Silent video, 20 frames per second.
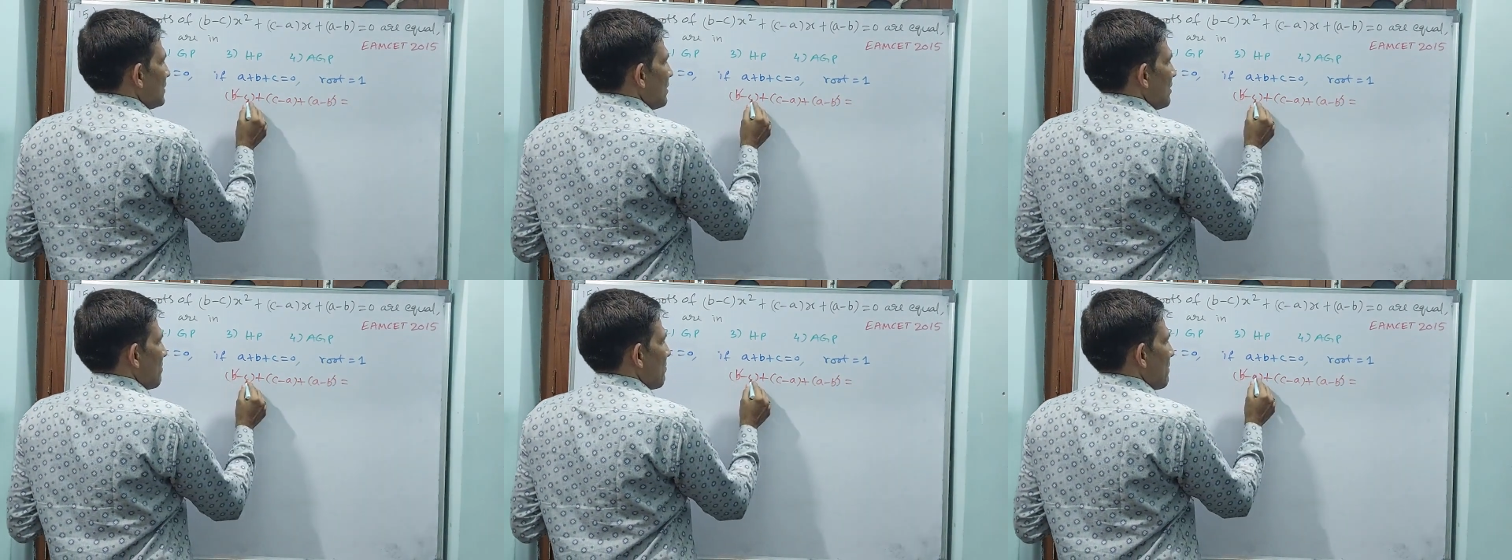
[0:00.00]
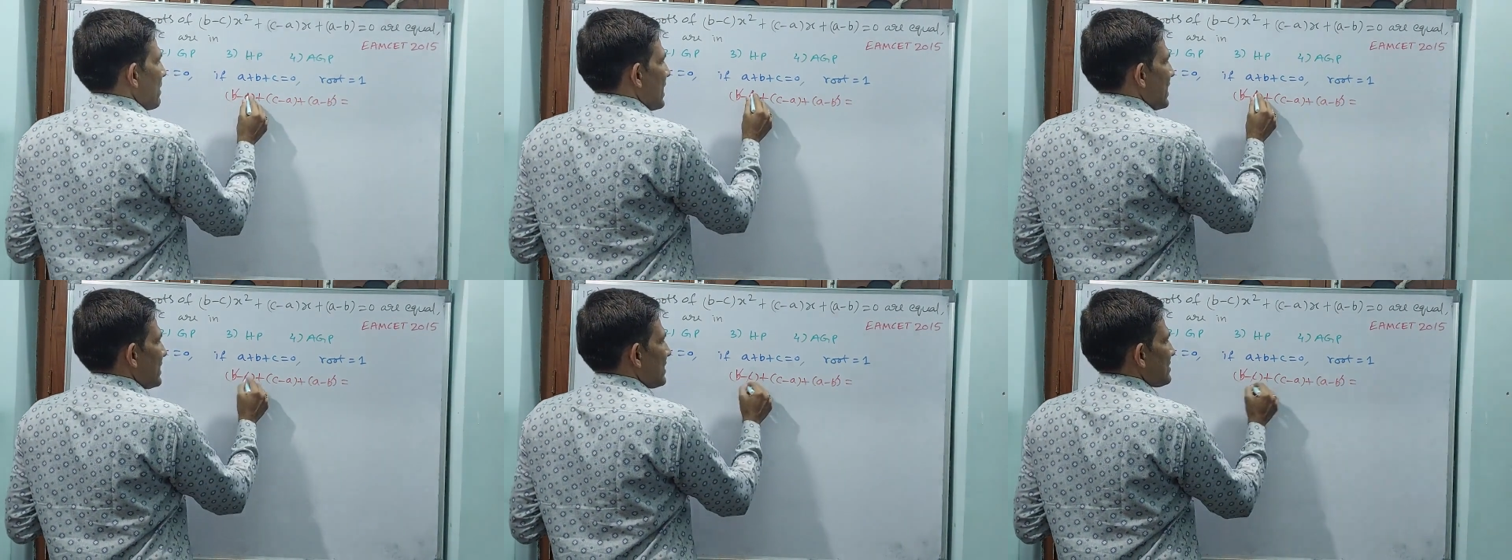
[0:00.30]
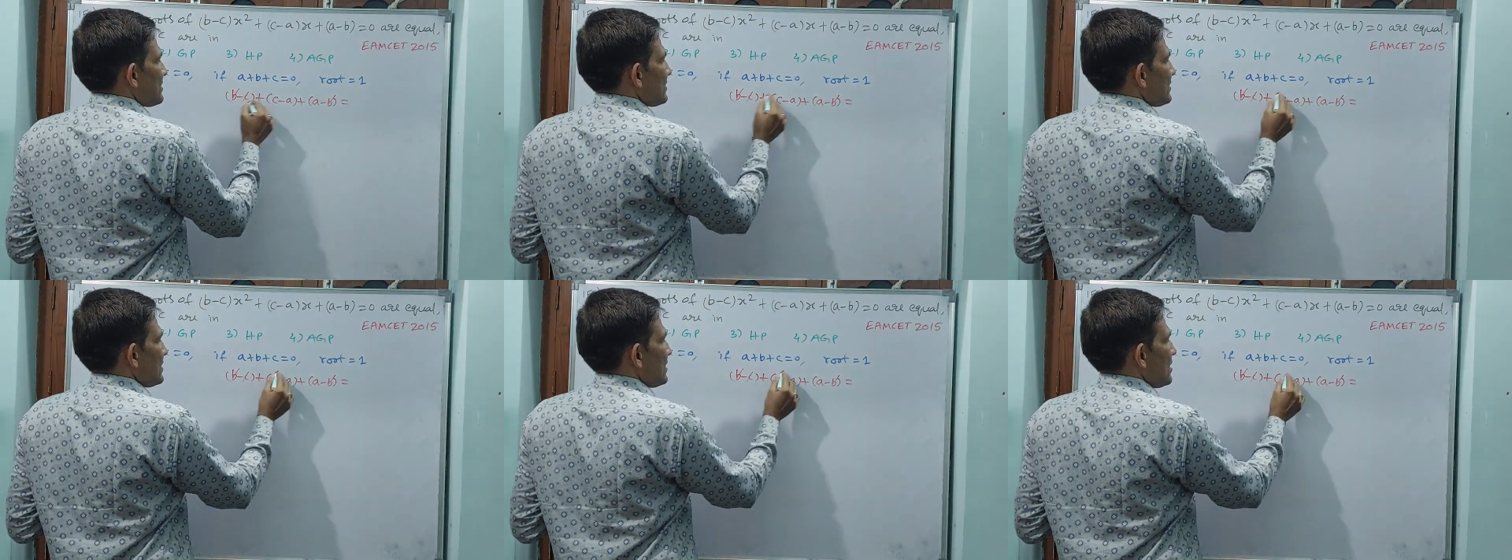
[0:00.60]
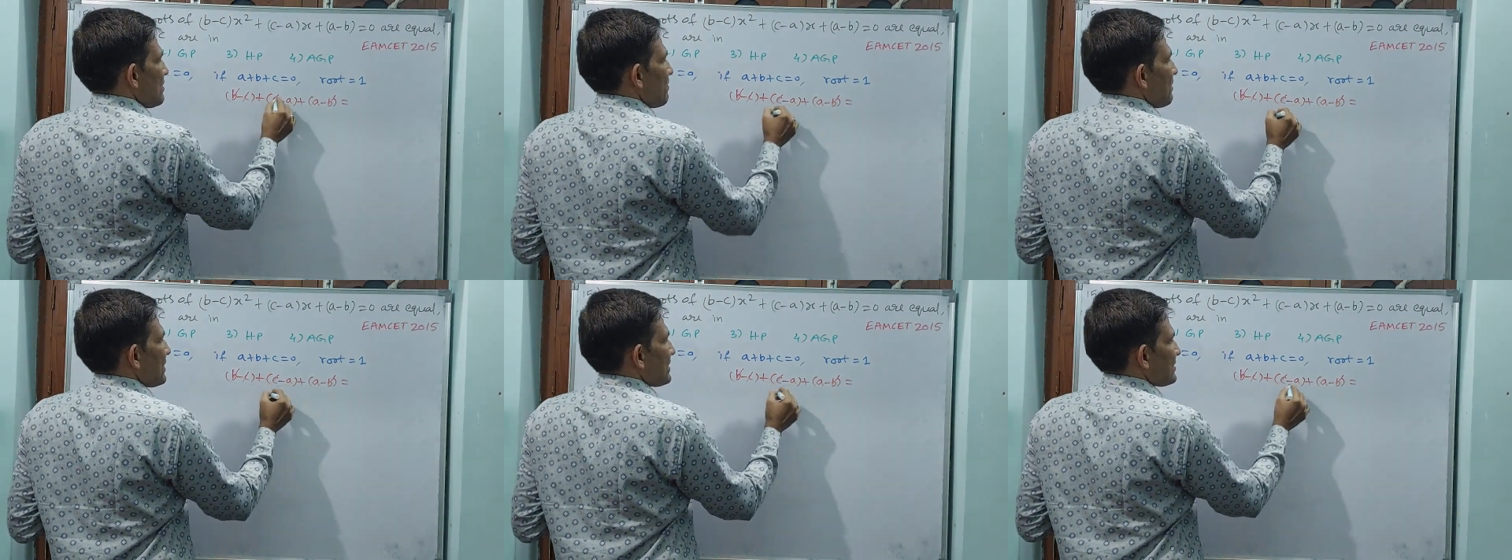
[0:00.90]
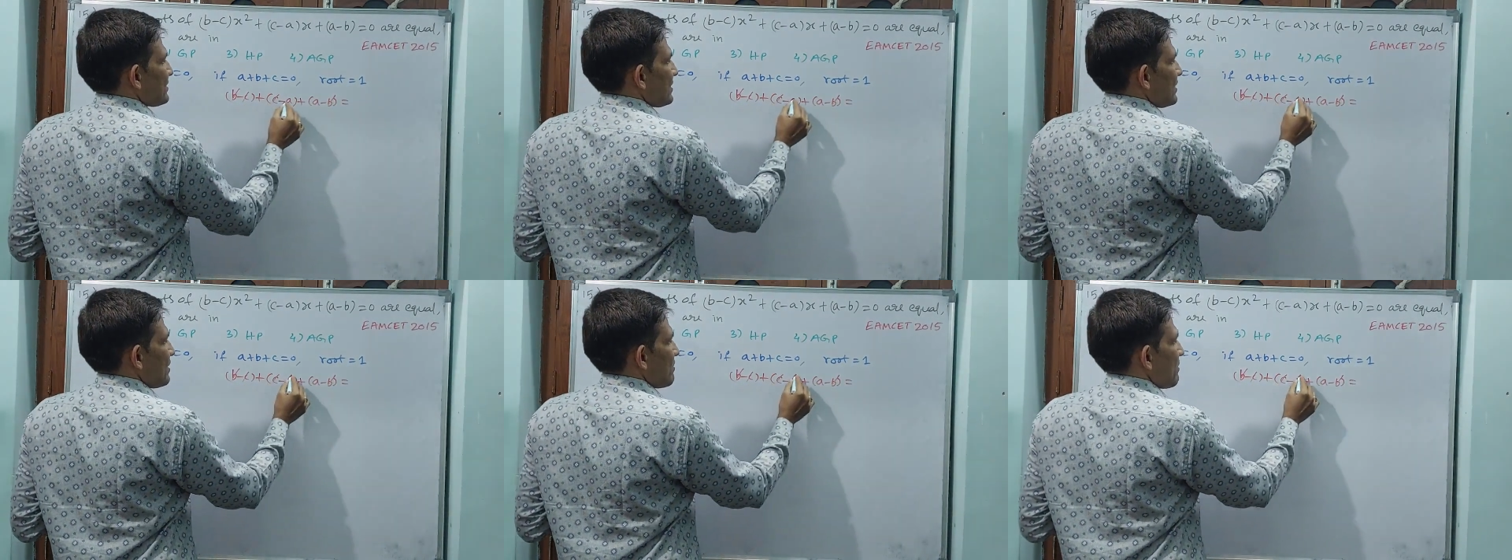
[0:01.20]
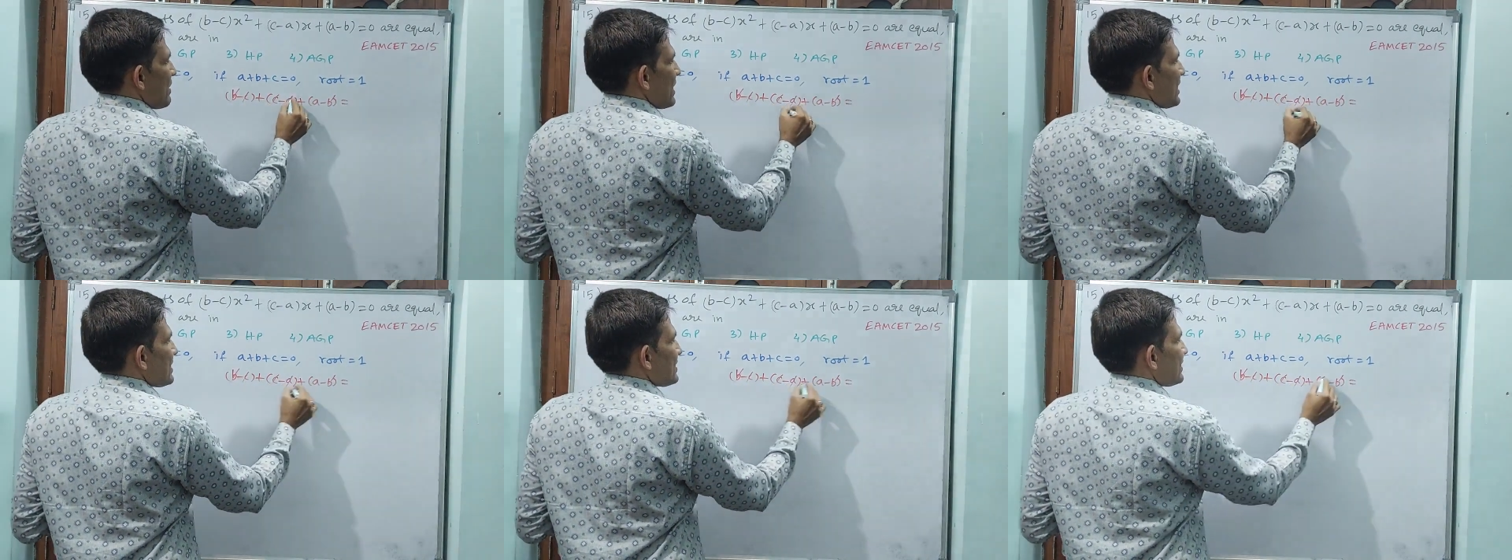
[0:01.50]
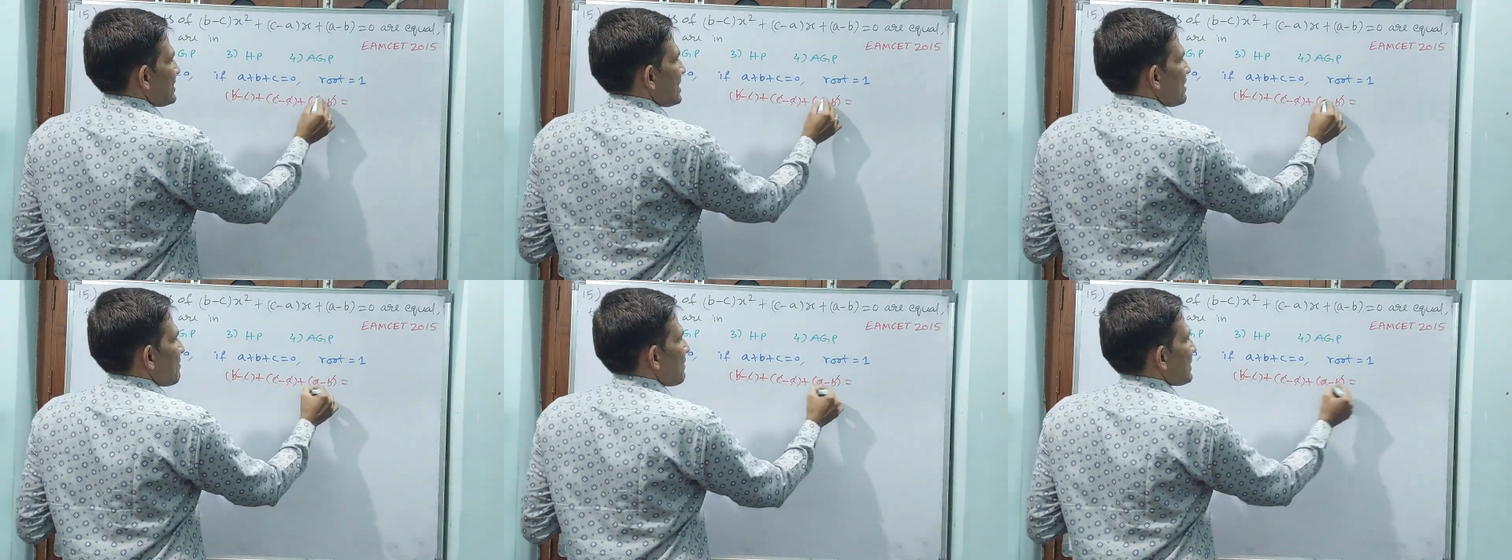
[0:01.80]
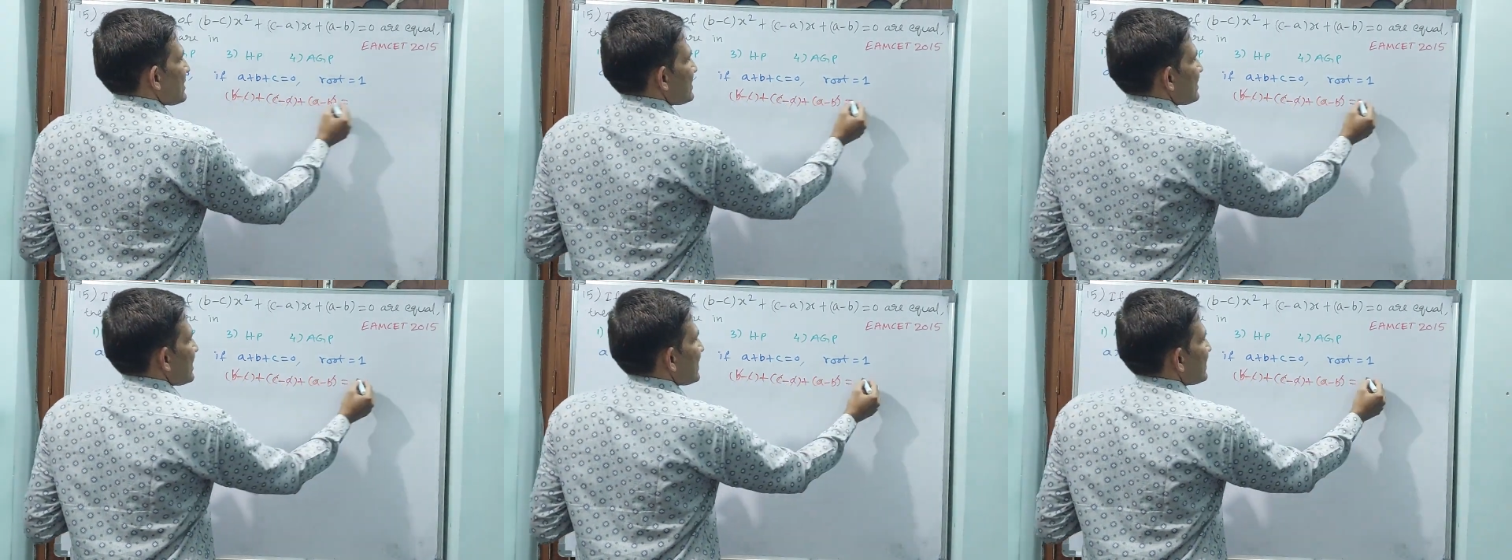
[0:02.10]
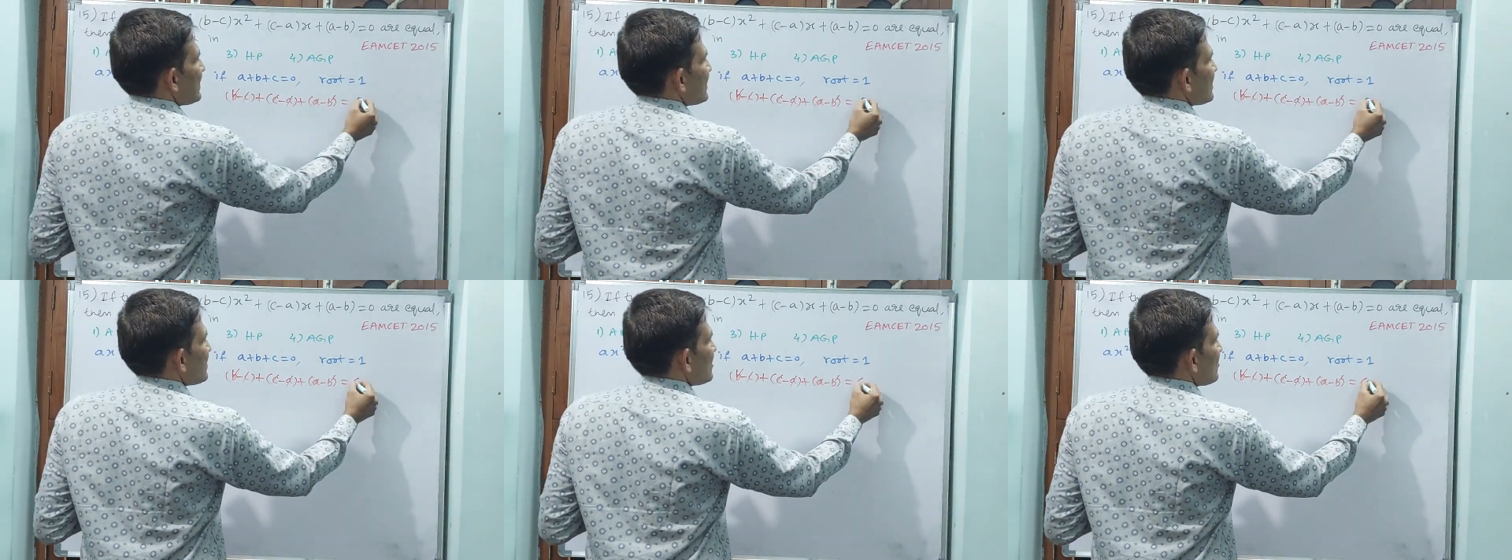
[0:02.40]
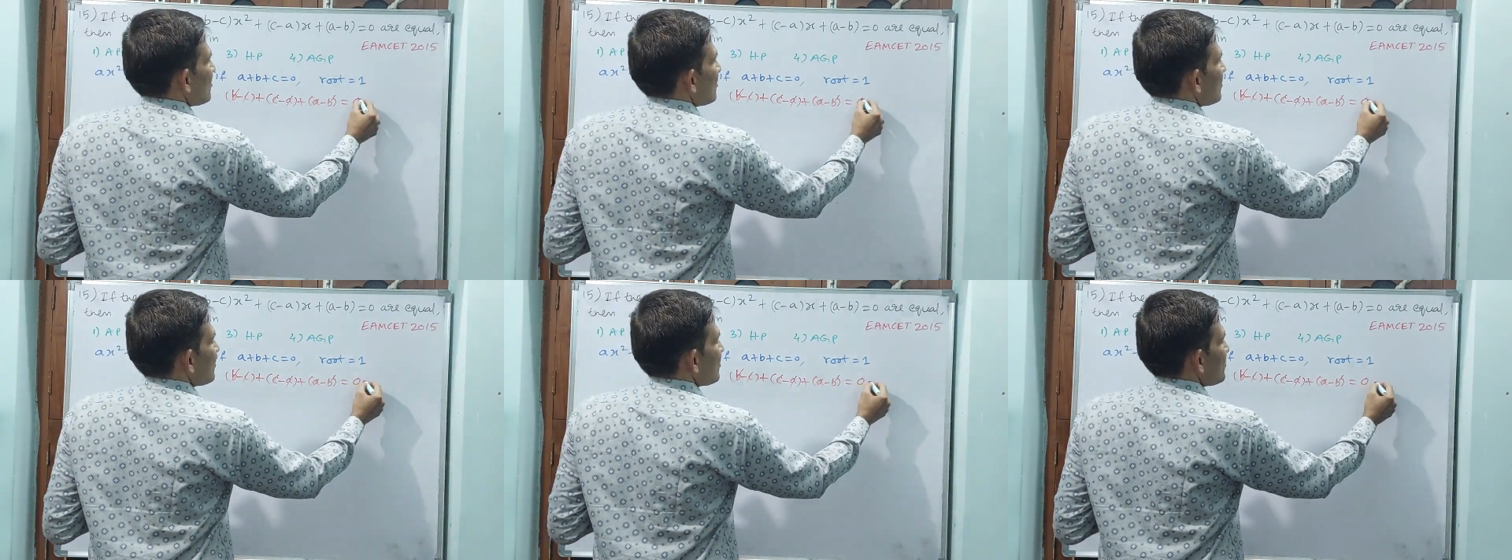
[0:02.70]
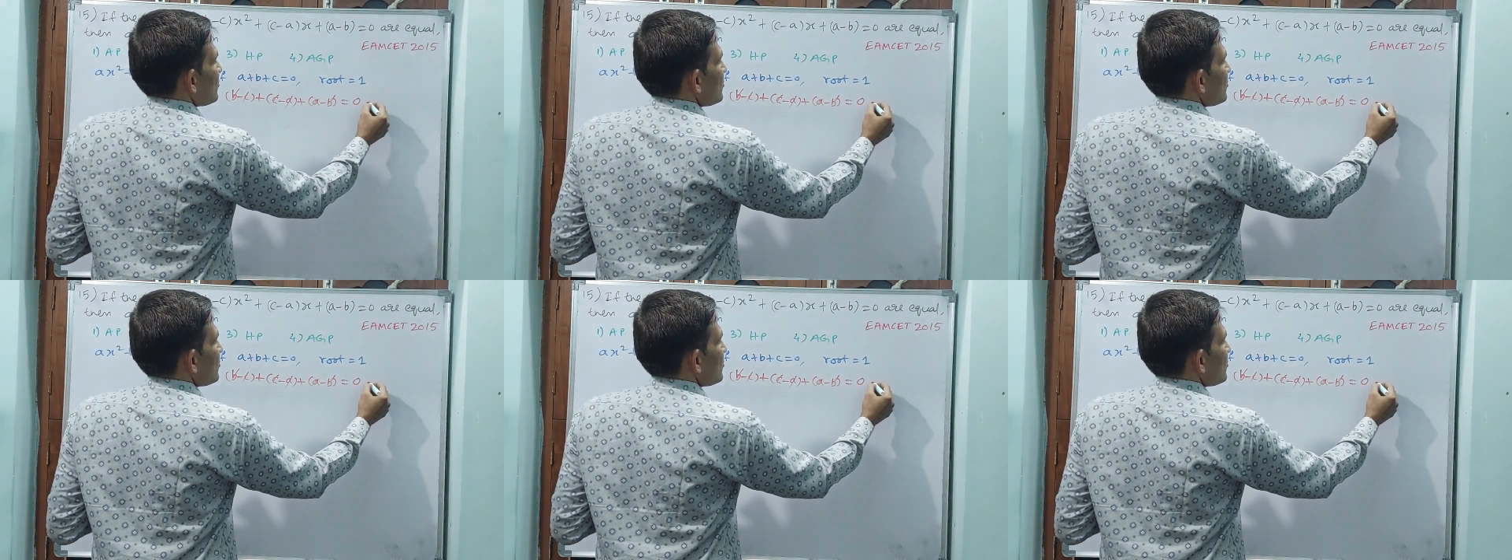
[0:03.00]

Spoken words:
Minus c plus c. Minus a plus a. That is equal to